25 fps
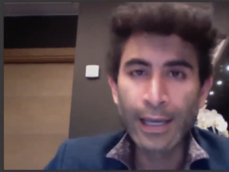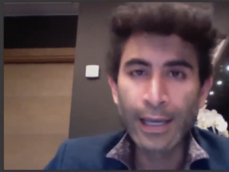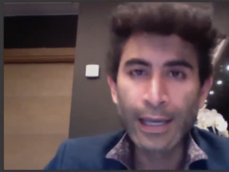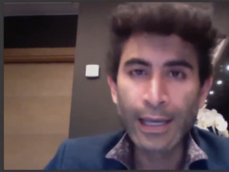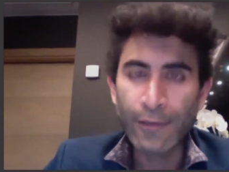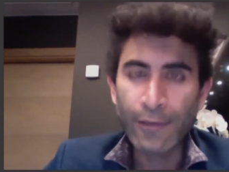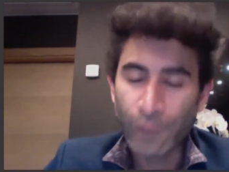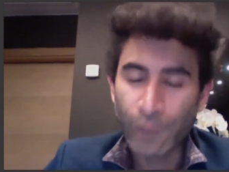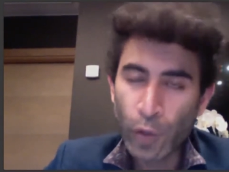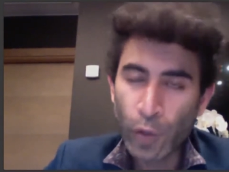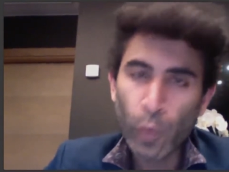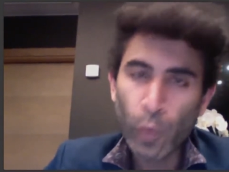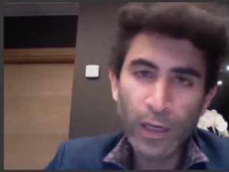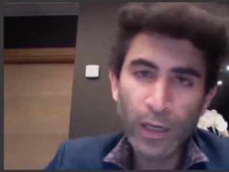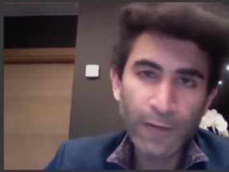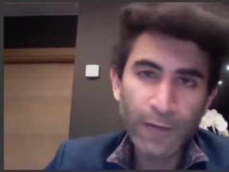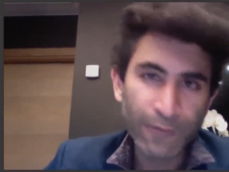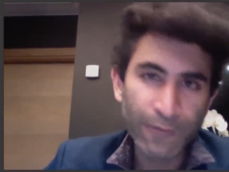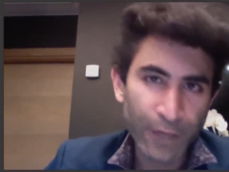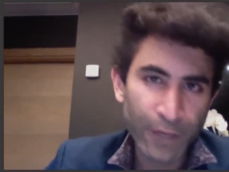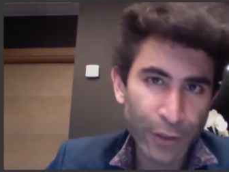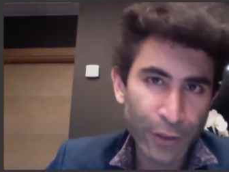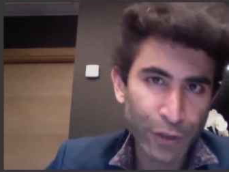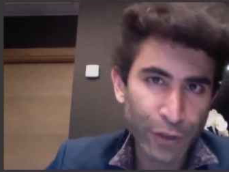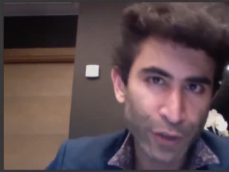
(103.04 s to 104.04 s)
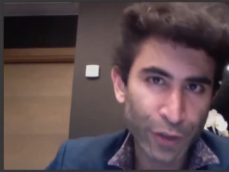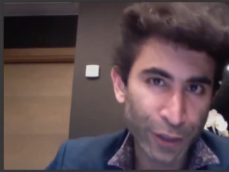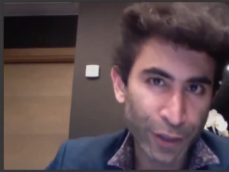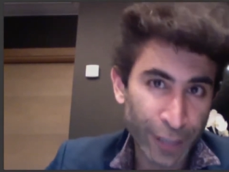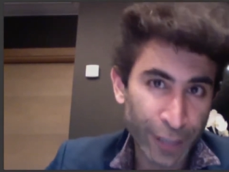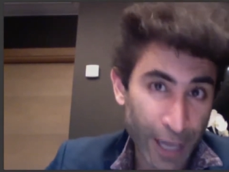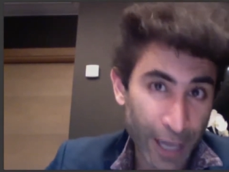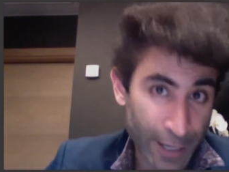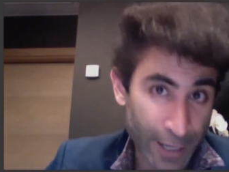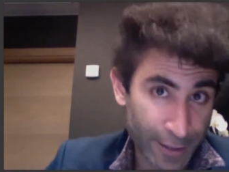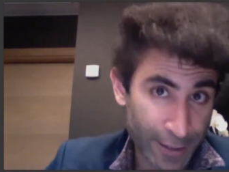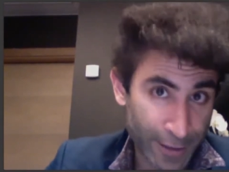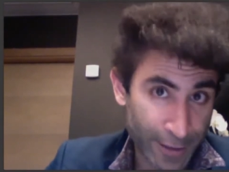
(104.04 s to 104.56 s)
if you want to fix your
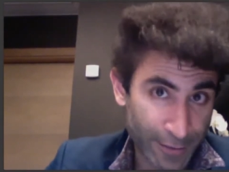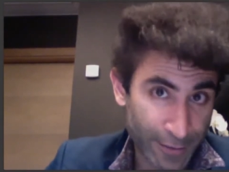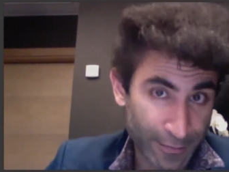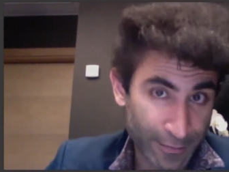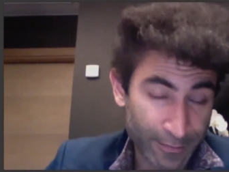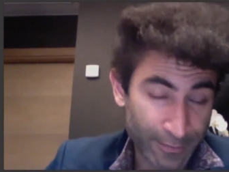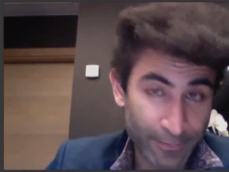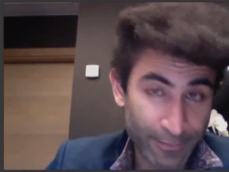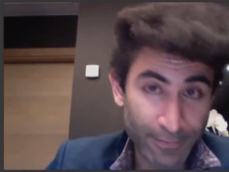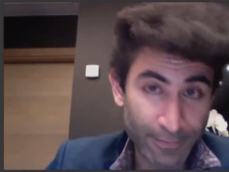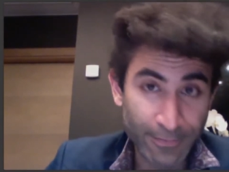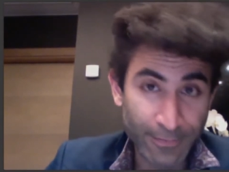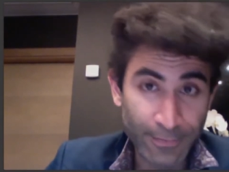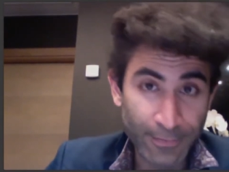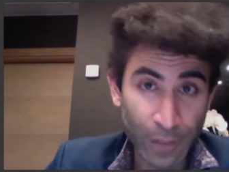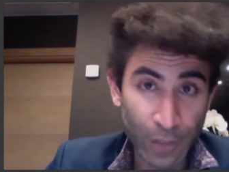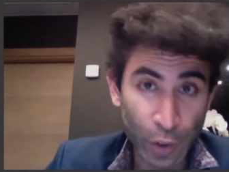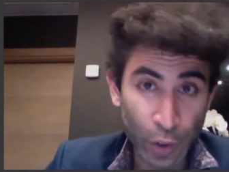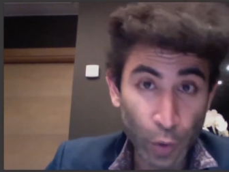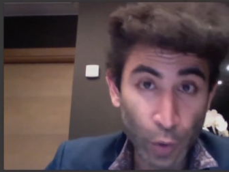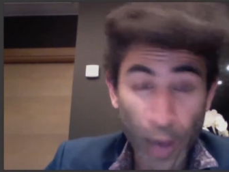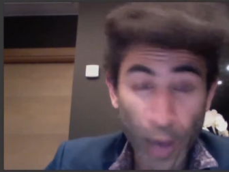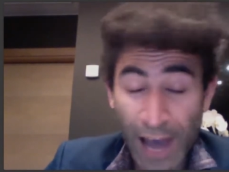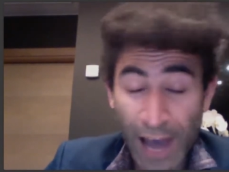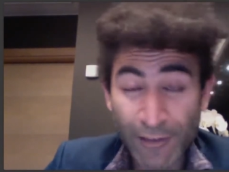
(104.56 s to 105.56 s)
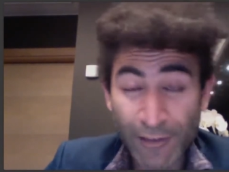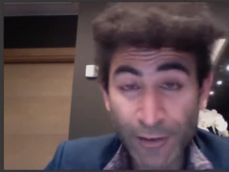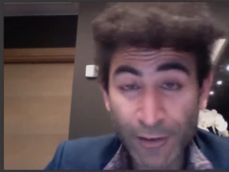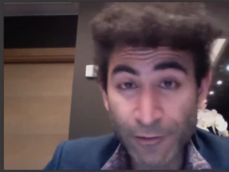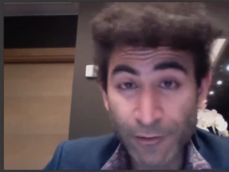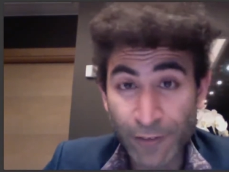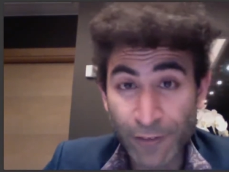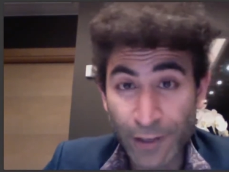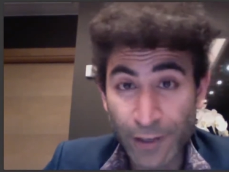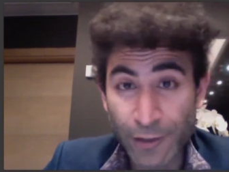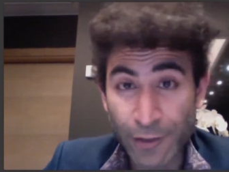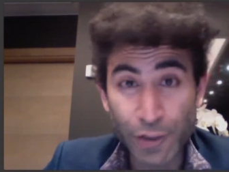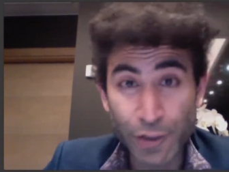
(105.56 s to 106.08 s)
gut you have to
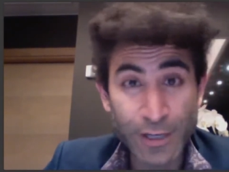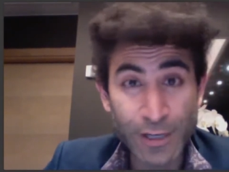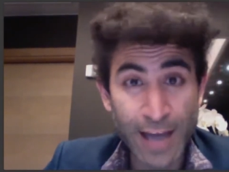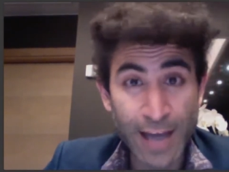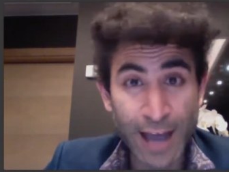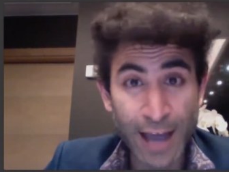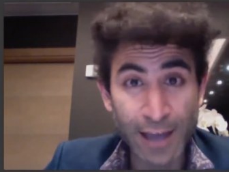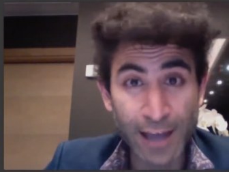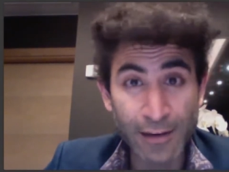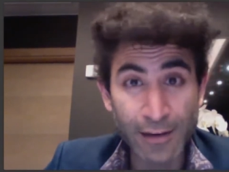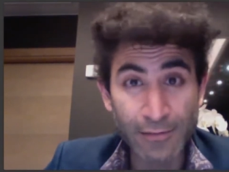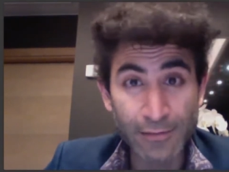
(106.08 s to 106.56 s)
fix your diet